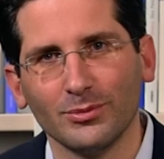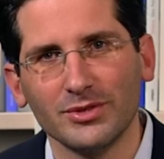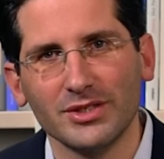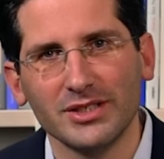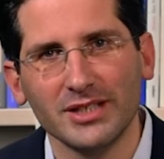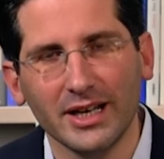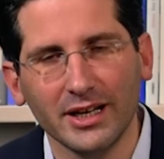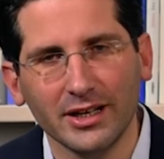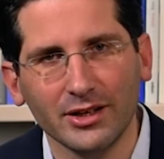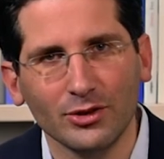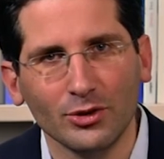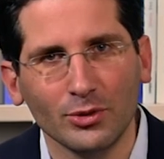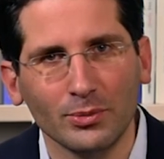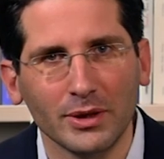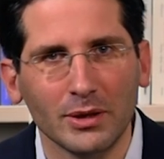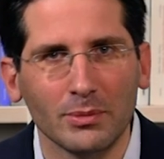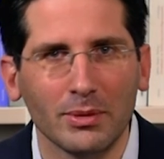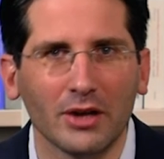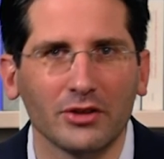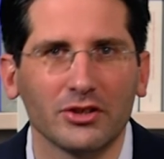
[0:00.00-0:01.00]
telling you a
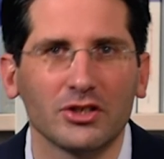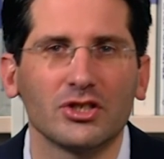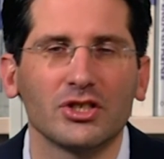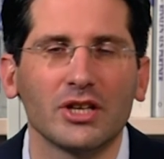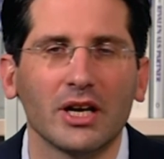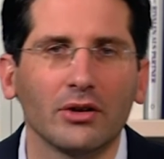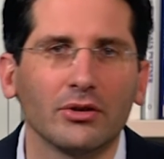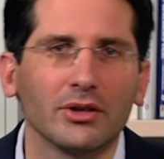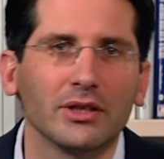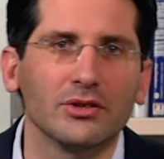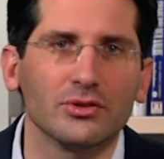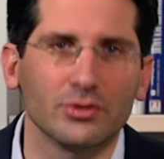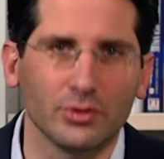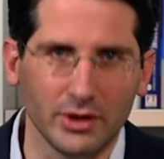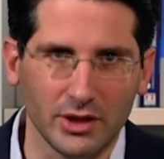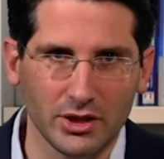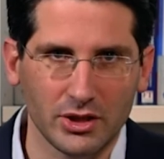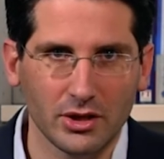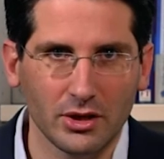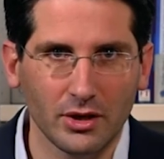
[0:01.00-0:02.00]
bit about the general
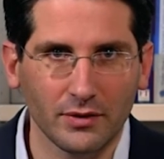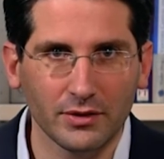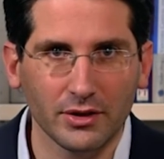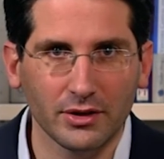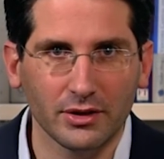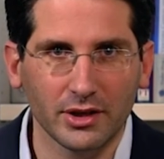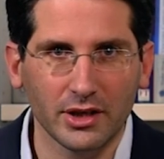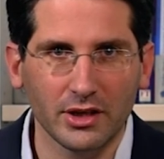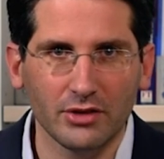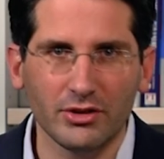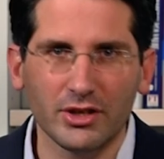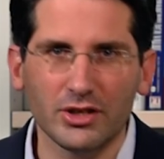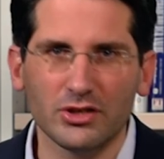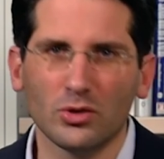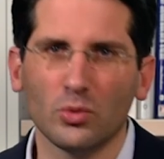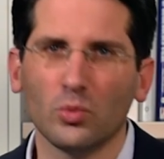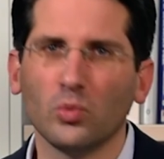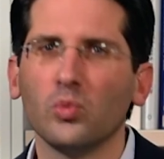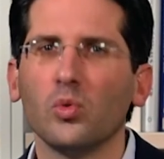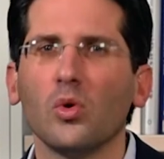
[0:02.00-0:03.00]
intuition of the theory. So
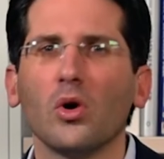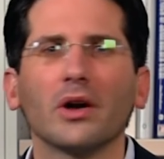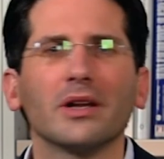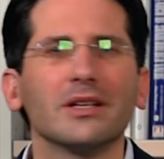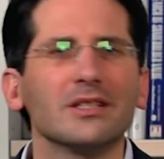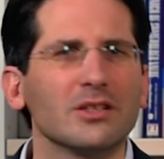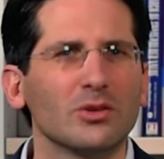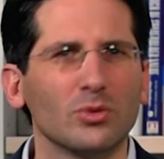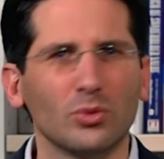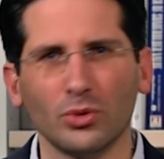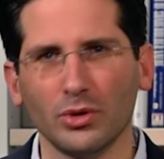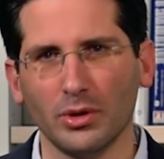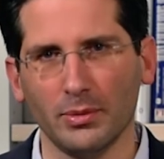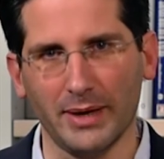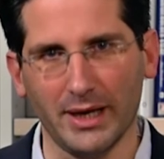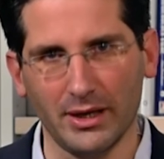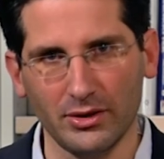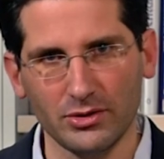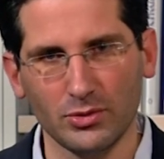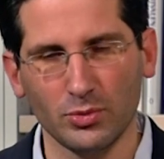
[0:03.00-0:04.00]
what is it all
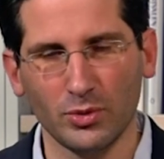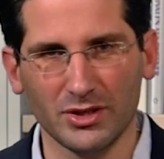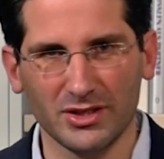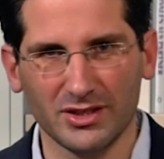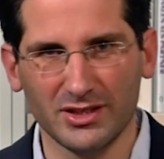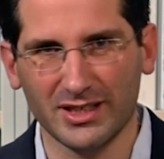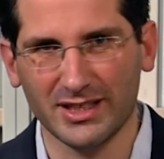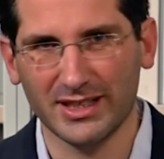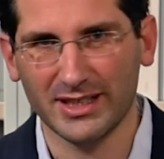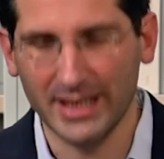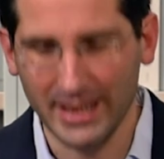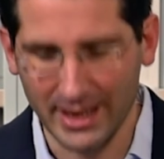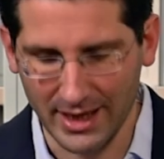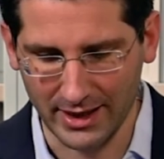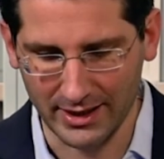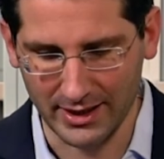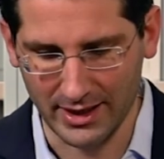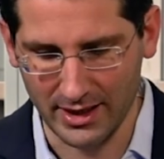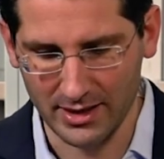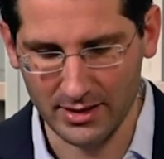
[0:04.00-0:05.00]
about? What's the key
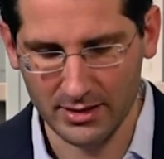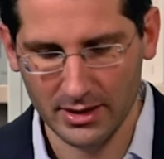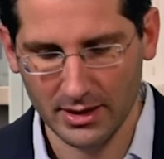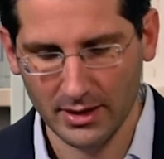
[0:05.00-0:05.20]
idea?